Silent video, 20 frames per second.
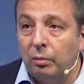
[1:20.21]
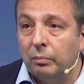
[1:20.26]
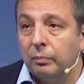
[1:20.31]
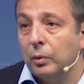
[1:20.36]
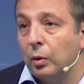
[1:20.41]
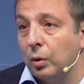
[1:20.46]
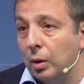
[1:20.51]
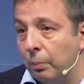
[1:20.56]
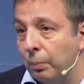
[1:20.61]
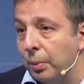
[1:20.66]

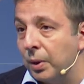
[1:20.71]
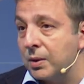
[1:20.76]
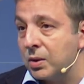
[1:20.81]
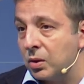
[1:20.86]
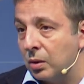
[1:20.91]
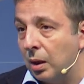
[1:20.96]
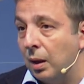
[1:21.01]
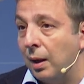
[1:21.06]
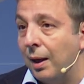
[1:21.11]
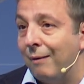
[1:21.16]
On a
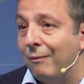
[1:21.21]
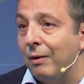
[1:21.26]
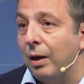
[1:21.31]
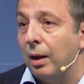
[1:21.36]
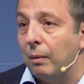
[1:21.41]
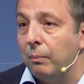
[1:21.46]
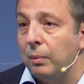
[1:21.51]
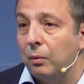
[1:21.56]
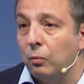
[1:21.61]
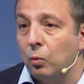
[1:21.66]
personal level, I've
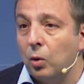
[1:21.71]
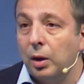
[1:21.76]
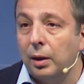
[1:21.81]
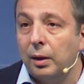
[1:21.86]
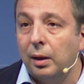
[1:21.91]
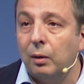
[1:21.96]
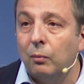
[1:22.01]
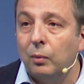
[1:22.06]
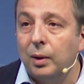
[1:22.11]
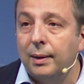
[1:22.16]
been
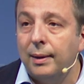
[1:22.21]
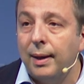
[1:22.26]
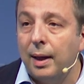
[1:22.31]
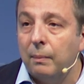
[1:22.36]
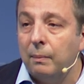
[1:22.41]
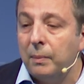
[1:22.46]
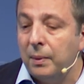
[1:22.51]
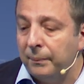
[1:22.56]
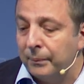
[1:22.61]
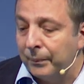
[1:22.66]
working with
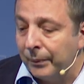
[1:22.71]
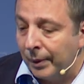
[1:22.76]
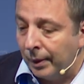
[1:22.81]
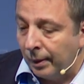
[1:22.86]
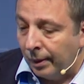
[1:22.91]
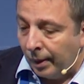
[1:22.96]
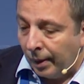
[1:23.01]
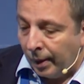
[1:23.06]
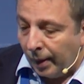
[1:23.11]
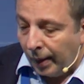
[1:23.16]
them.
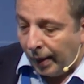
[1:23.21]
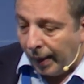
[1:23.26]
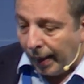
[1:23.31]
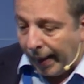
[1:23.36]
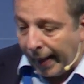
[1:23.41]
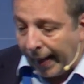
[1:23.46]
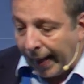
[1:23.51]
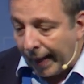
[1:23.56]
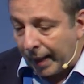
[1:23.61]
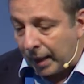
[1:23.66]

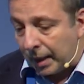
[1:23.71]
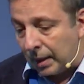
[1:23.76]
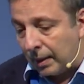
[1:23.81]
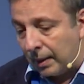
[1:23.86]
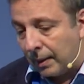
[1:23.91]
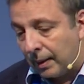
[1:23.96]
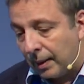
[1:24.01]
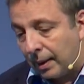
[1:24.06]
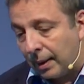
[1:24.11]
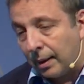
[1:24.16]
And
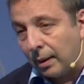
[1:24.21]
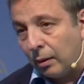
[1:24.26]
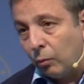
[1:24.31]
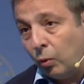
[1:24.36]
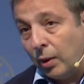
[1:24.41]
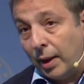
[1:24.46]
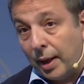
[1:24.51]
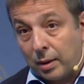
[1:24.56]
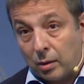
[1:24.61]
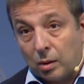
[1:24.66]
we
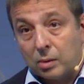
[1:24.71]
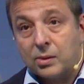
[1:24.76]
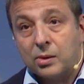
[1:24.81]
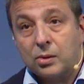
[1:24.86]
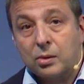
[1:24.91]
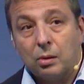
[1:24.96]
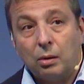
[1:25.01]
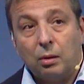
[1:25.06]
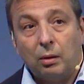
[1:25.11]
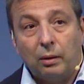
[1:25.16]
are
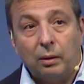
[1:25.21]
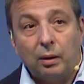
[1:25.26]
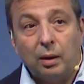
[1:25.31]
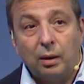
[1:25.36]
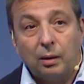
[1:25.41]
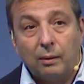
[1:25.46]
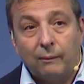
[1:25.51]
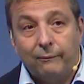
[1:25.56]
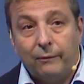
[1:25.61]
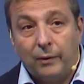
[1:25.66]
also
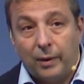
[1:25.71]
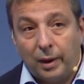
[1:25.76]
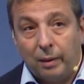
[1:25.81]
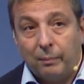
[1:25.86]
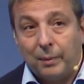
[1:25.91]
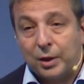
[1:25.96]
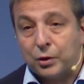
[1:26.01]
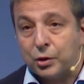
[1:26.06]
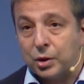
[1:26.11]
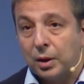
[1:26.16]
very
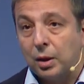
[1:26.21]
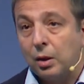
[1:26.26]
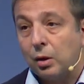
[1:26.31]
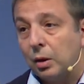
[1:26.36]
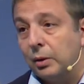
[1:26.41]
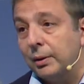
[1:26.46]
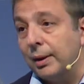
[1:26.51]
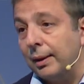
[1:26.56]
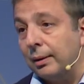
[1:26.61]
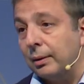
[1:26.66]
much in
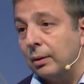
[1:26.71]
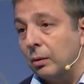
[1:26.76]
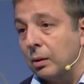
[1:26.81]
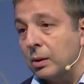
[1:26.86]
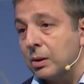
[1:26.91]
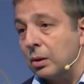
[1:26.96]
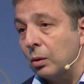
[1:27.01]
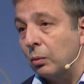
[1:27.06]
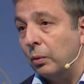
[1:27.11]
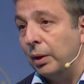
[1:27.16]
contact
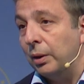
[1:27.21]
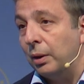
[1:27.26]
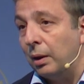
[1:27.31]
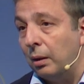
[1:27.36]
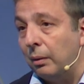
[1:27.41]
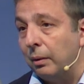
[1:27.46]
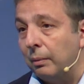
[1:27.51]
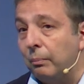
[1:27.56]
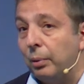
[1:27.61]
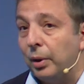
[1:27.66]
also with the
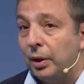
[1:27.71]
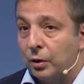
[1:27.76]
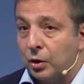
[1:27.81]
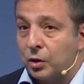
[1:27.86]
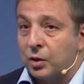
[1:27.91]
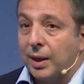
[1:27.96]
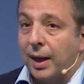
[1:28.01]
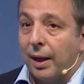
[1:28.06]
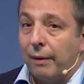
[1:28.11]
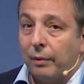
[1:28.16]
British
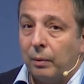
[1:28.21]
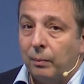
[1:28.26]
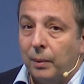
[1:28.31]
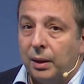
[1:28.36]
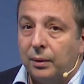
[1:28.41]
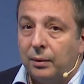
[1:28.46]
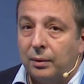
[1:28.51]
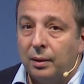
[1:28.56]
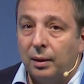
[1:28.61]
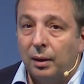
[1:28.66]

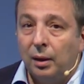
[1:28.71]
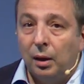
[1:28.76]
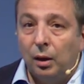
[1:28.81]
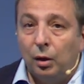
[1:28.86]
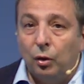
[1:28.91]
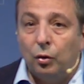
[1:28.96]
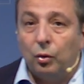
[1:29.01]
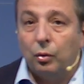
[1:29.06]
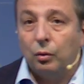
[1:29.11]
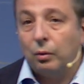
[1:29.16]
government
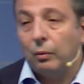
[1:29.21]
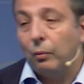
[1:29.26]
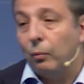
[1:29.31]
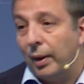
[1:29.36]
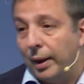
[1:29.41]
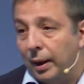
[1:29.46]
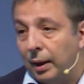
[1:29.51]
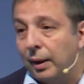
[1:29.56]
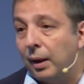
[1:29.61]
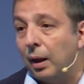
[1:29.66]
when
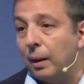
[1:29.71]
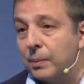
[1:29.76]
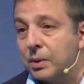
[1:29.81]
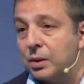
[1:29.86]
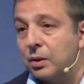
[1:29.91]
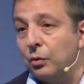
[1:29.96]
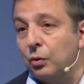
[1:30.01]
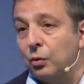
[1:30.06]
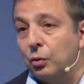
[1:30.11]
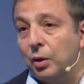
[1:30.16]
it comes
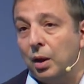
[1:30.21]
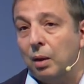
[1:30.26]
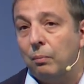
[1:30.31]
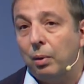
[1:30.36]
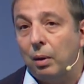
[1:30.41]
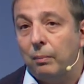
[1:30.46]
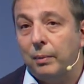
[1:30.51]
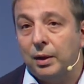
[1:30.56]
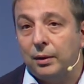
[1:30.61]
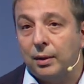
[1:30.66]
to the
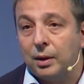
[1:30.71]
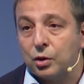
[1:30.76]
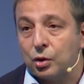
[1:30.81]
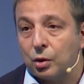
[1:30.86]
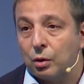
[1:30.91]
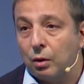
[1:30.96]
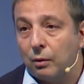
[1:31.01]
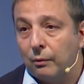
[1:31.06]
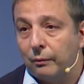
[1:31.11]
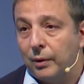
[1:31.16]
implementation
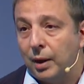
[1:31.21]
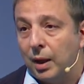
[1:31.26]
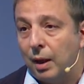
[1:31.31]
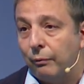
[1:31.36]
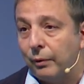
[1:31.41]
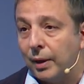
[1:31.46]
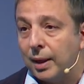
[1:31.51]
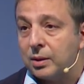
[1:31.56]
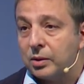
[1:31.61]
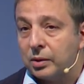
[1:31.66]
of the
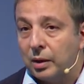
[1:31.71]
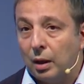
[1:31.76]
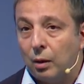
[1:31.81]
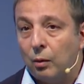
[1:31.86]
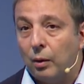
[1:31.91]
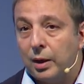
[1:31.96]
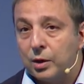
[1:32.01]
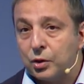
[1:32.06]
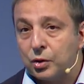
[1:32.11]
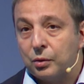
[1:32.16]
F-GAZ
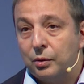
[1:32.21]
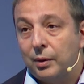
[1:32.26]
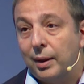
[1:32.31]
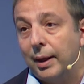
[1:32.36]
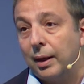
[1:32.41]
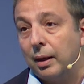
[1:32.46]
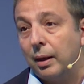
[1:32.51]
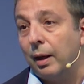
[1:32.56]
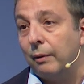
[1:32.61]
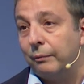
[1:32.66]
regulation
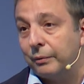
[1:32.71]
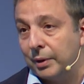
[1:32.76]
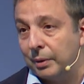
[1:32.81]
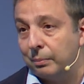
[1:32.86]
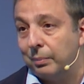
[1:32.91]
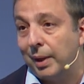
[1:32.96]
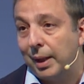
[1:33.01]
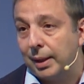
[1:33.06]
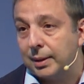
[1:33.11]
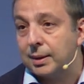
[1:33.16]
there after
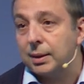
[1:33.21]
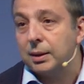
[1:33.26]
Brexit.